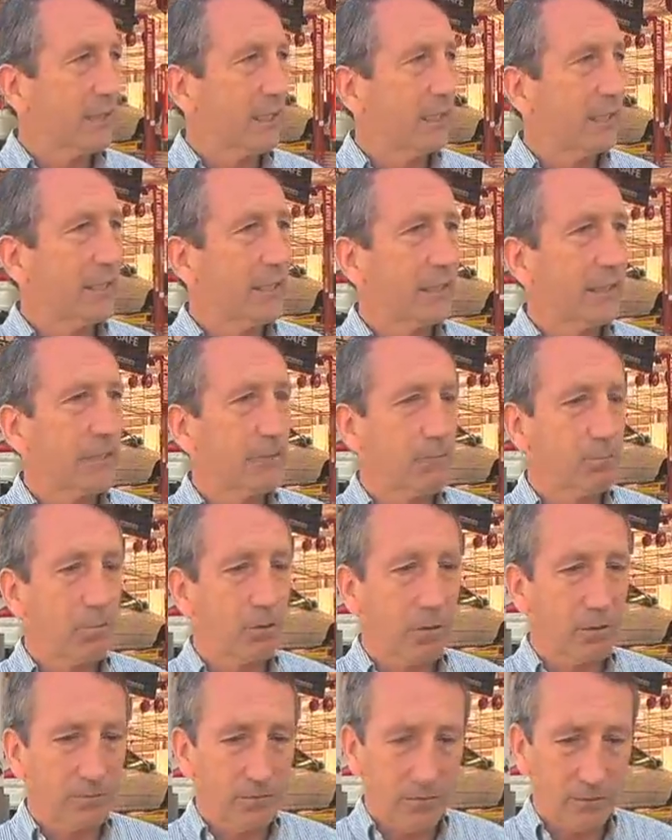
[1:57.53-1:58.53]
I think that
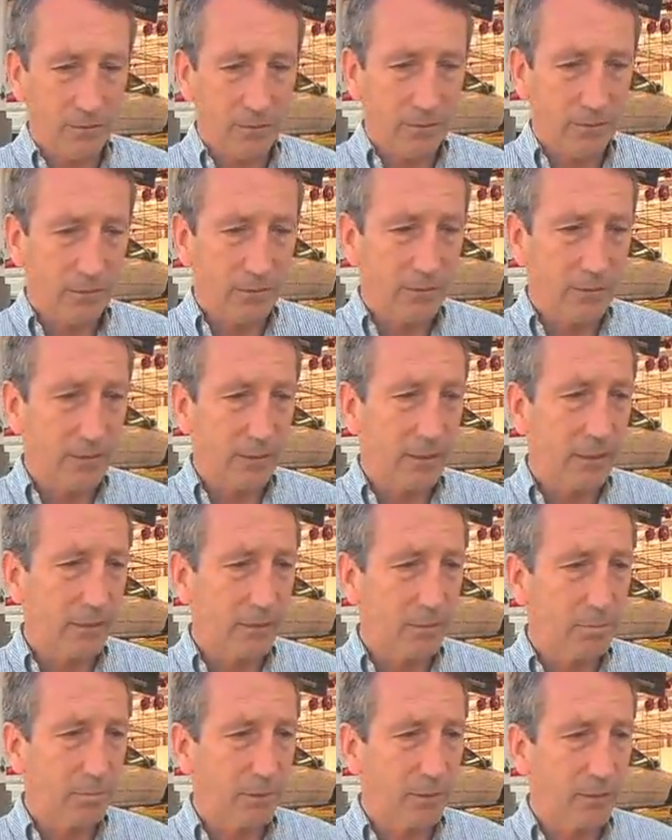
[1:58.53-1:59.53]
part of it is tied
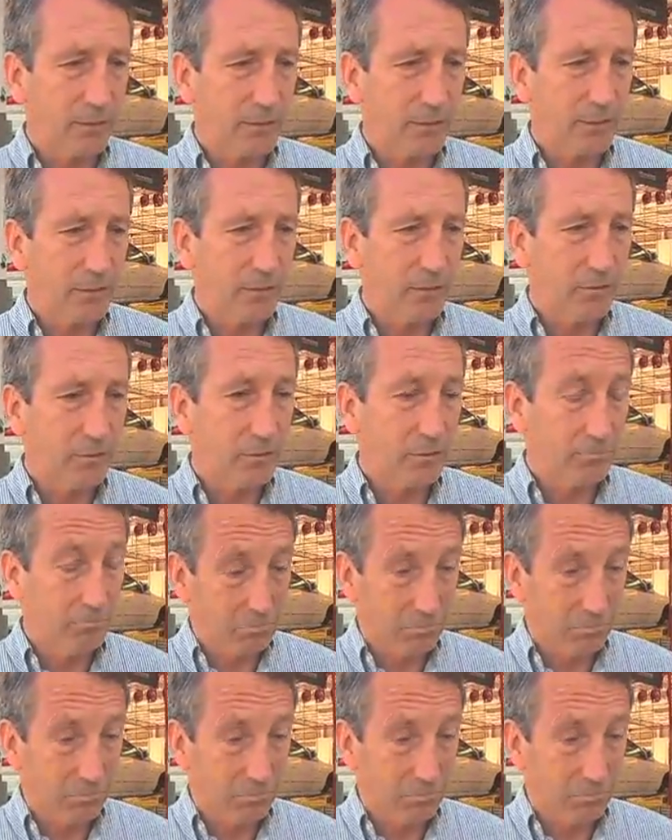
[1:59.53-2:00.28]
to prosecution,